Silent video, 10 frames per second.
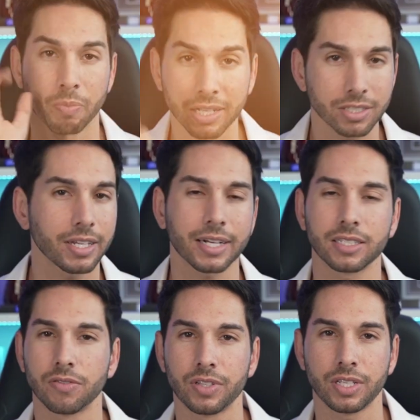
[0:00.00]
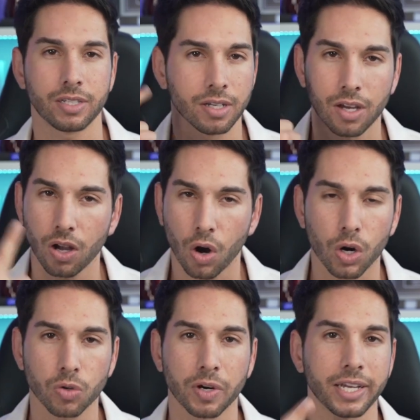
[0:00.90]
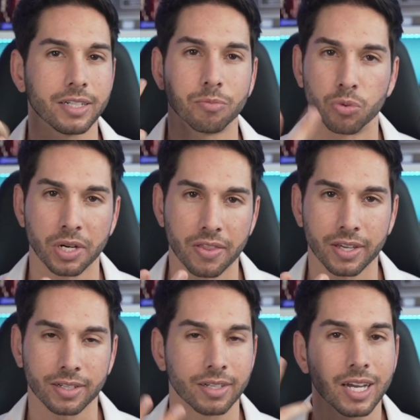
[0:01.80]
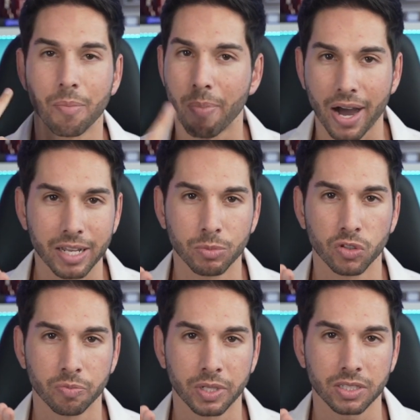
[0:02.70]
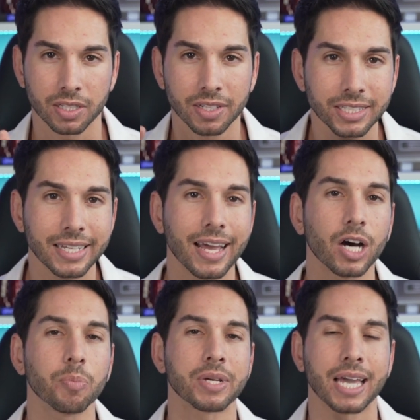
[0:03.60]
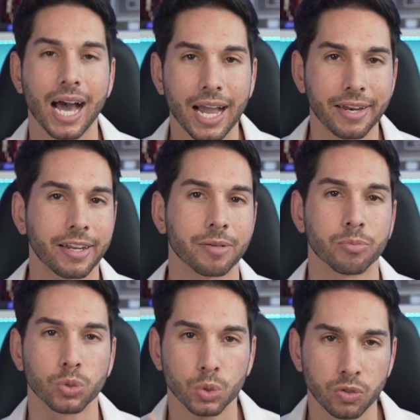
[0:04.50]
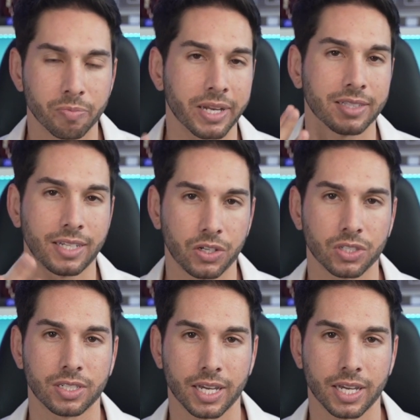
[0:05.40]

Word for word: mental activity, heart rate, breathing, body movements, and this can help guide and improve meditation